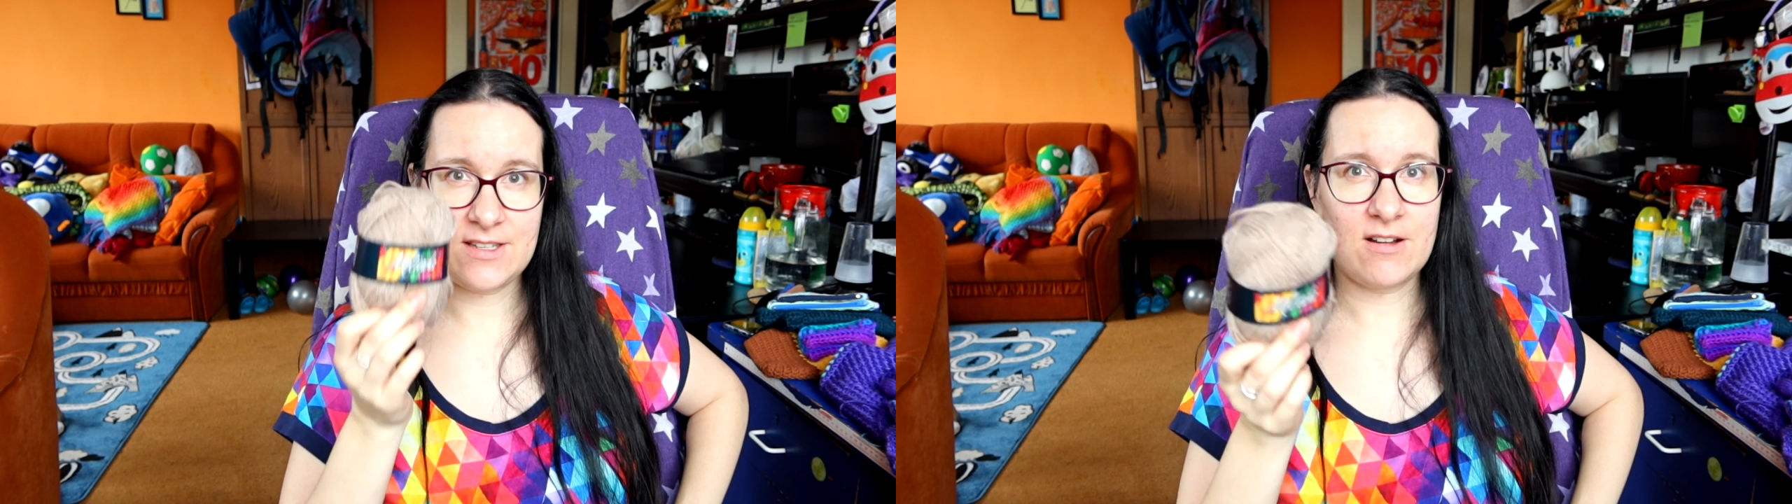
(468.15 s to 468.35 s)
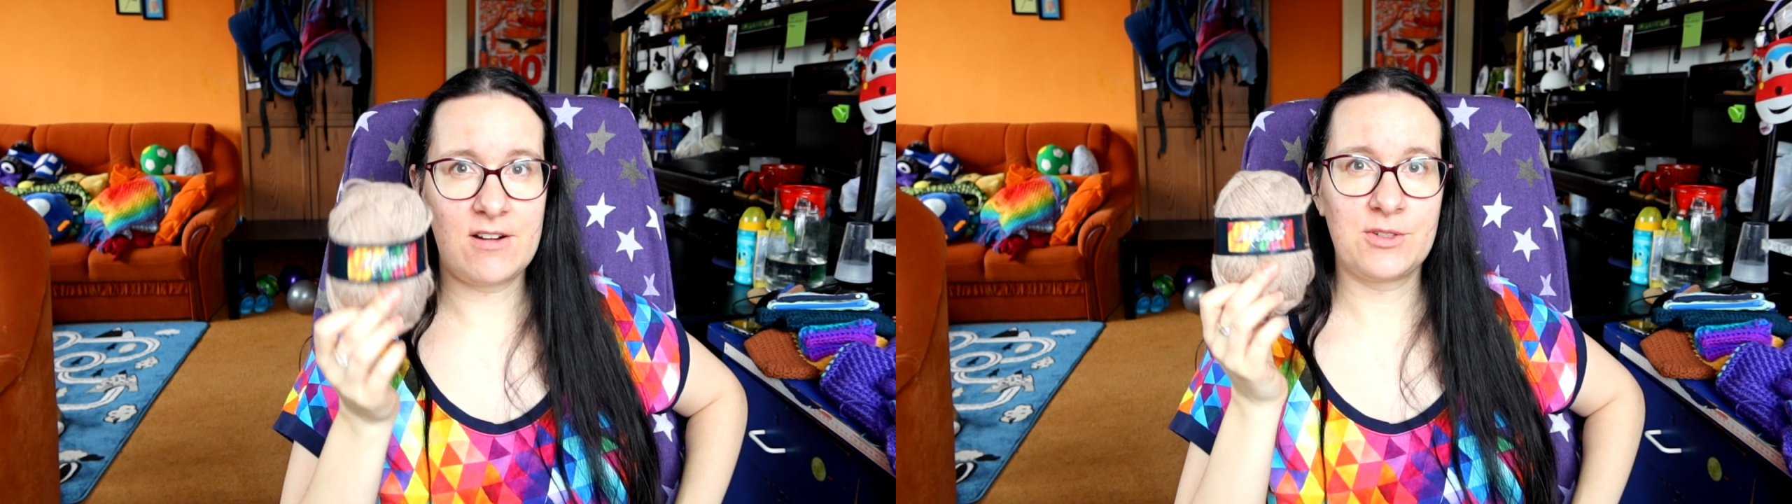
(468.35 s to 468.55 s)

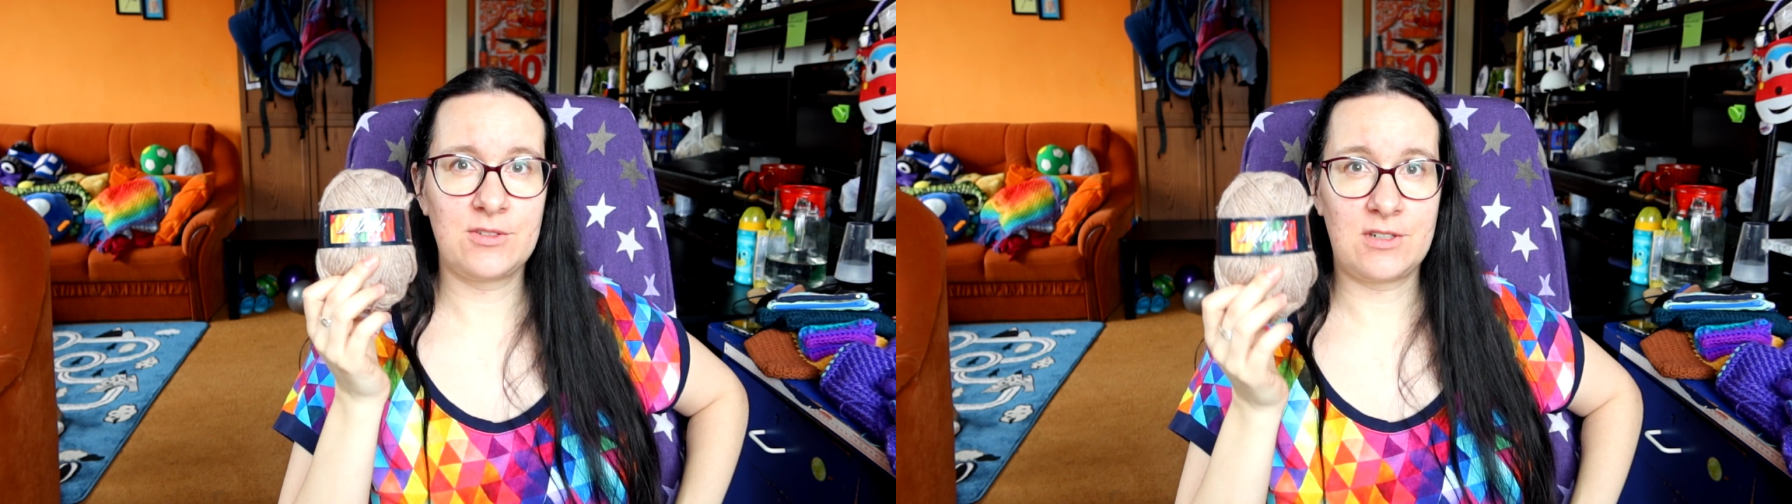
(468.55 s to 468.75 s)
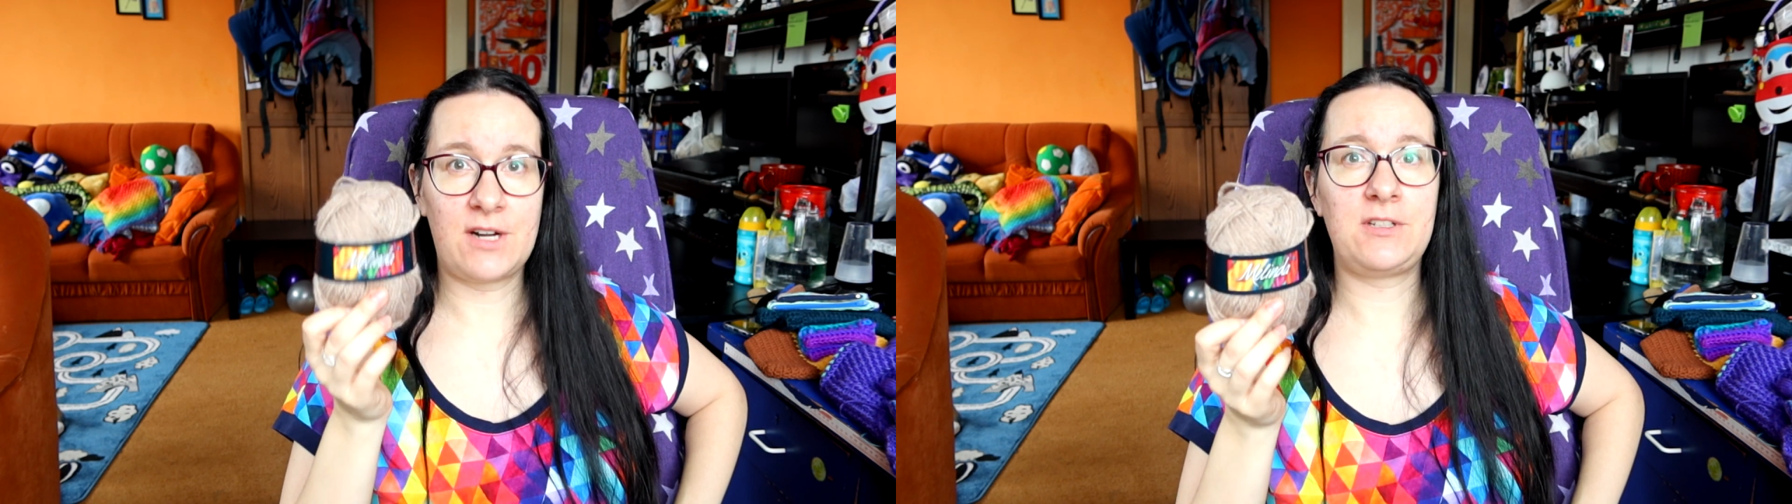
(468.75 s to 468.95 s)
yarn
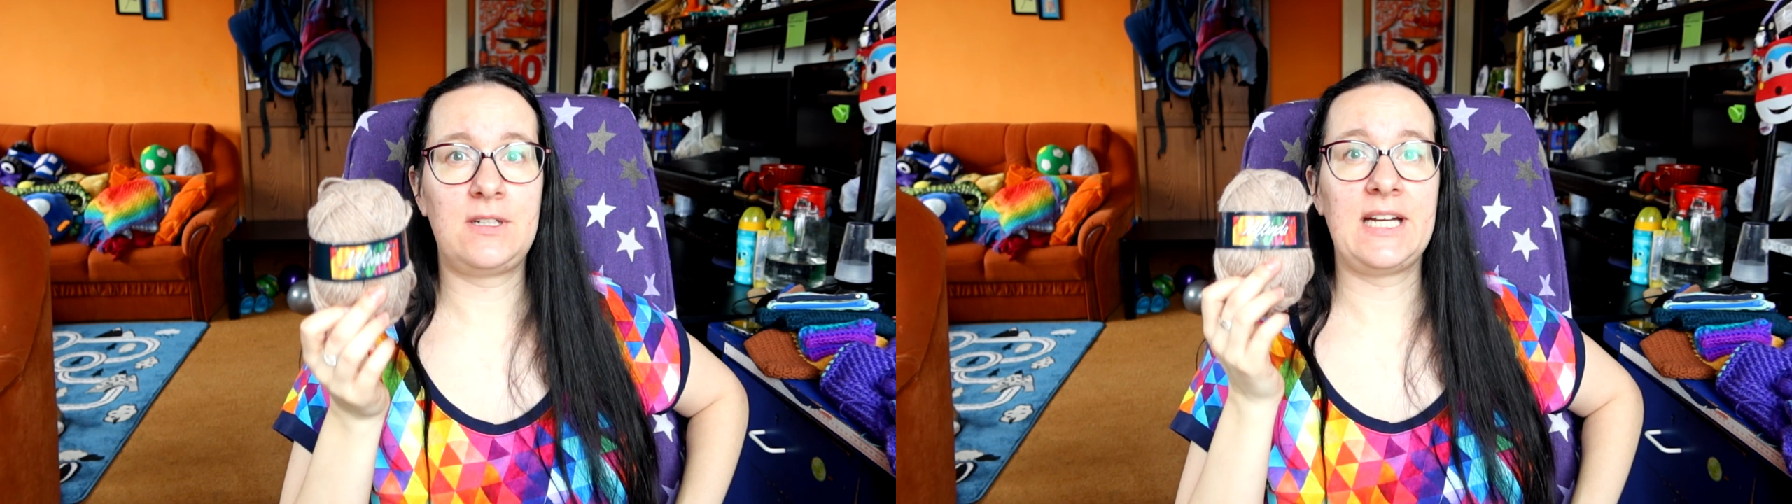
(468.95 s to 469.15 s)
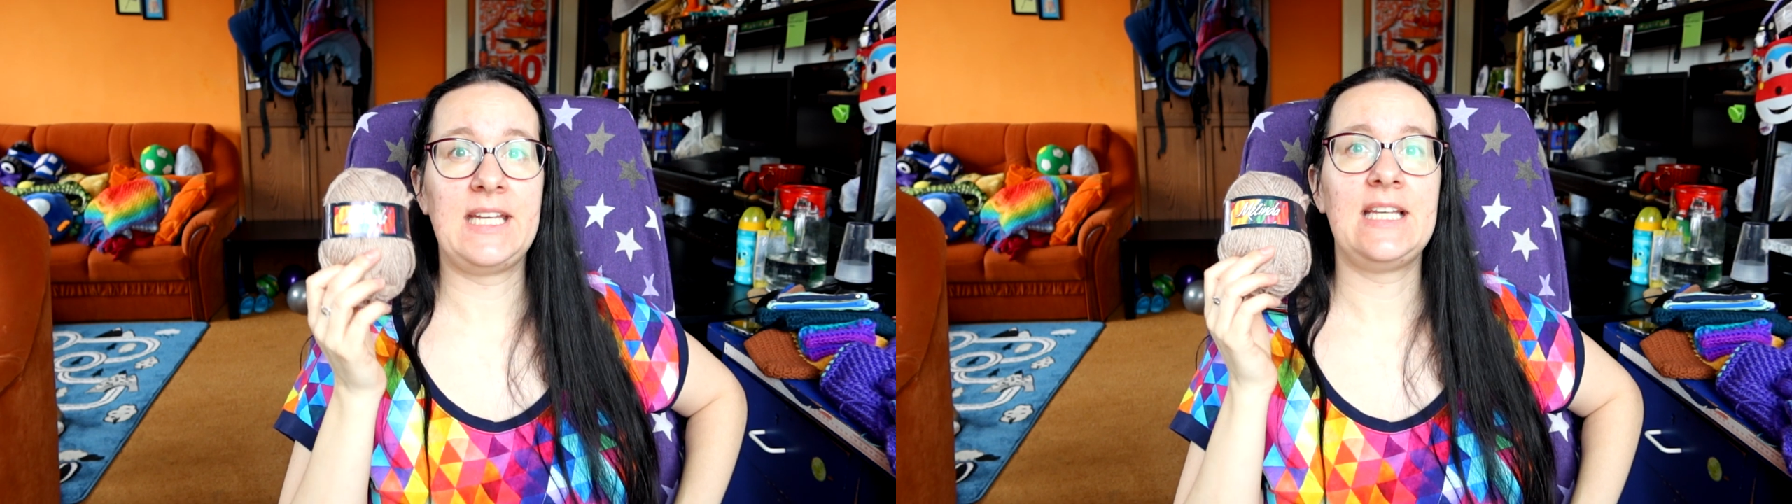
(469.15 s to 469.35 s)
on
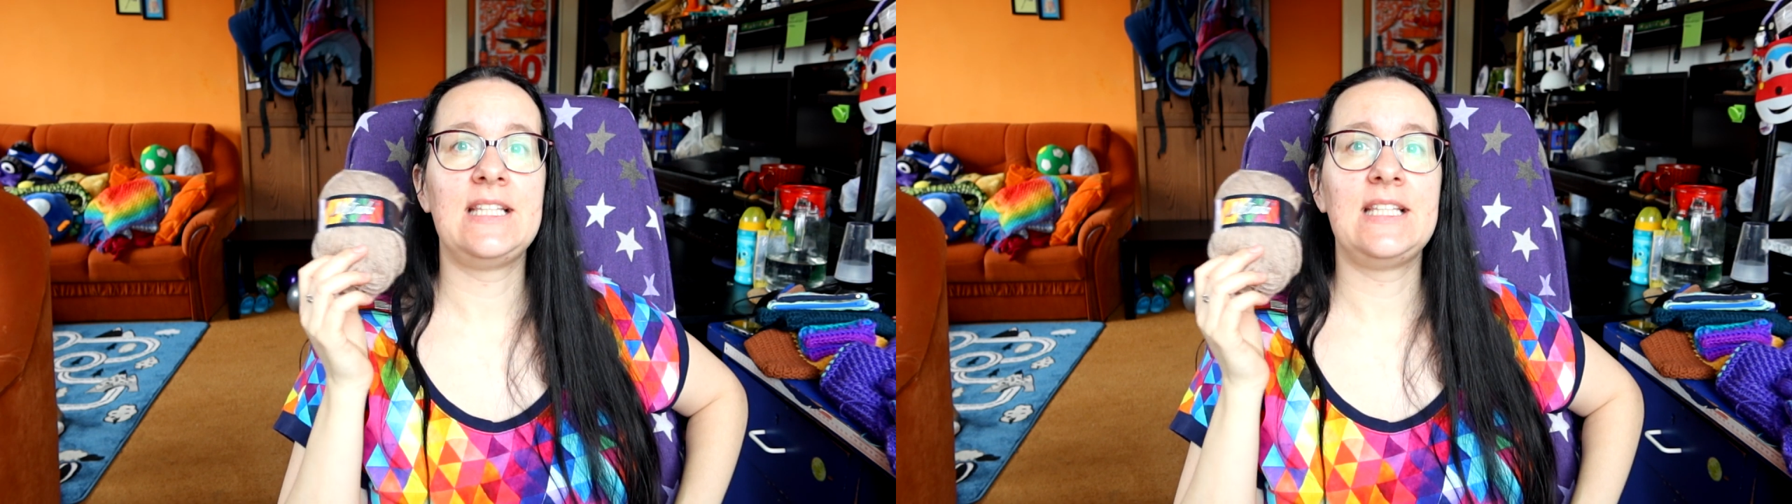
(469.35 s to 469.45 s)
Ravelry